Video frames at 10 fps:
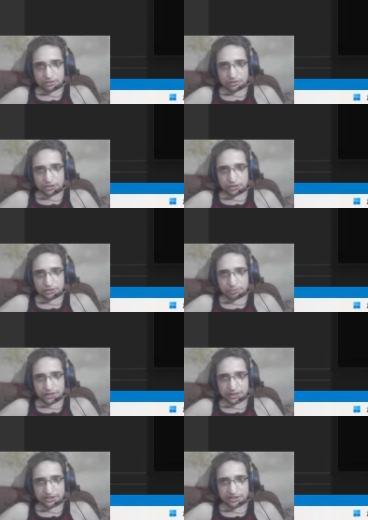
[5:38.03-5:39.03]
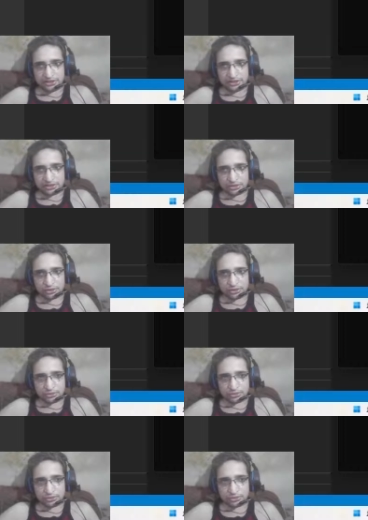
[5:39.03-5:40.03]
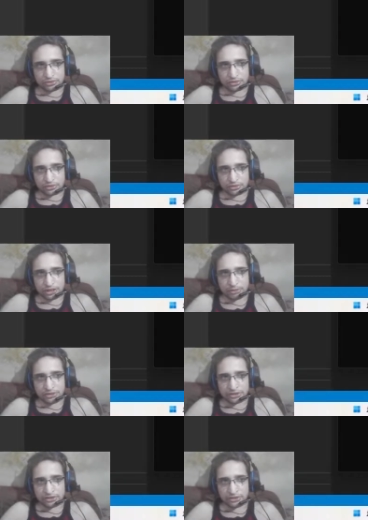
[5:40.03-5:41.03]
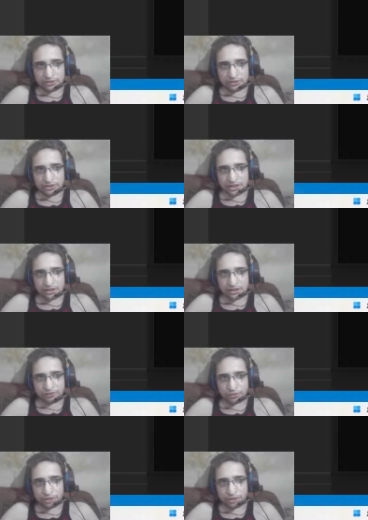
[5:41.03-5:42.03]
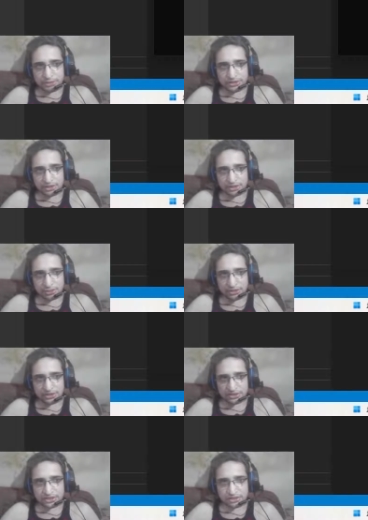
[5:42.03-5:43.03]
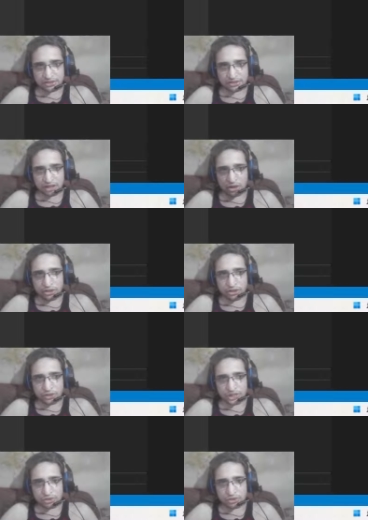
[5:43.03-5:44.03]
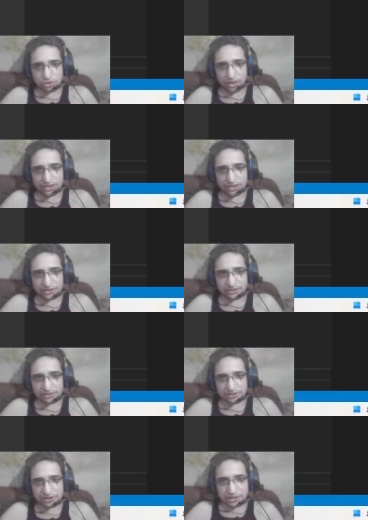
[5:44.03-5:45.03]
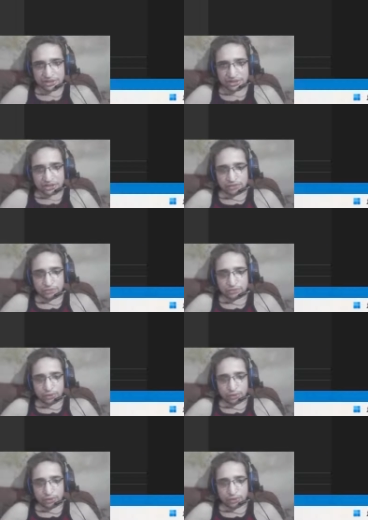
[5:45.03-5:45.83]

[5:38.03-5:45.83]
you split these two images, you can see here 4 images are present here. Now you need to join this. If you want